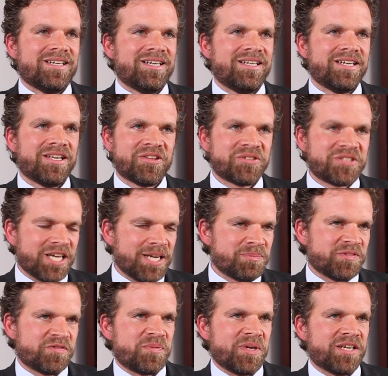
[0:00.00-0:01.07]
Another type
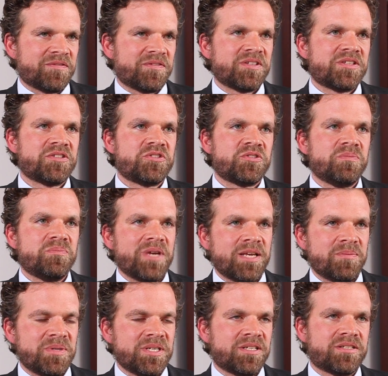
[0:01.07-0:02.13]
of benefit that you may
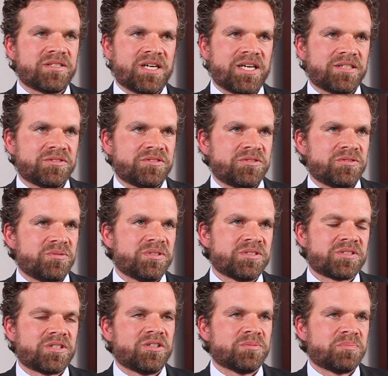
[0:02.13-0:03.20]
be entitled to is
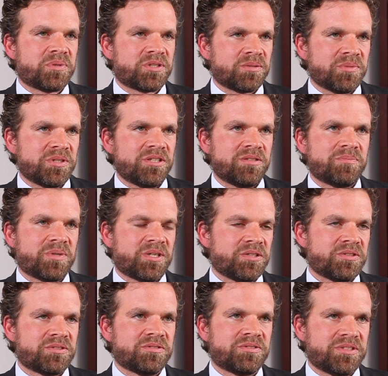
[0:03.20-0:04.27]
called permanent
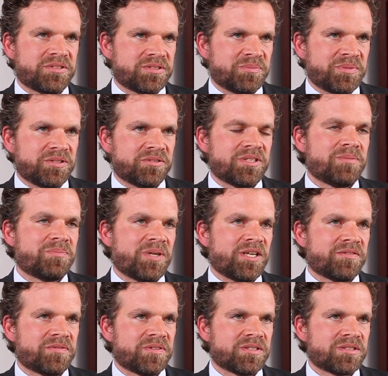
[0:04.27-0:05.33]
partial disability
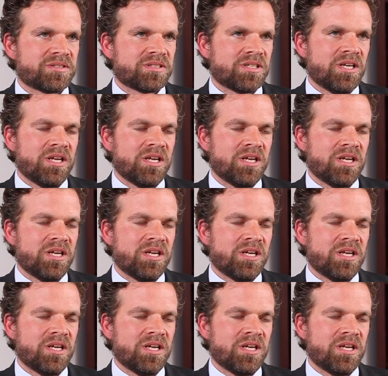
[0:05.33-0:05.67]
benefits.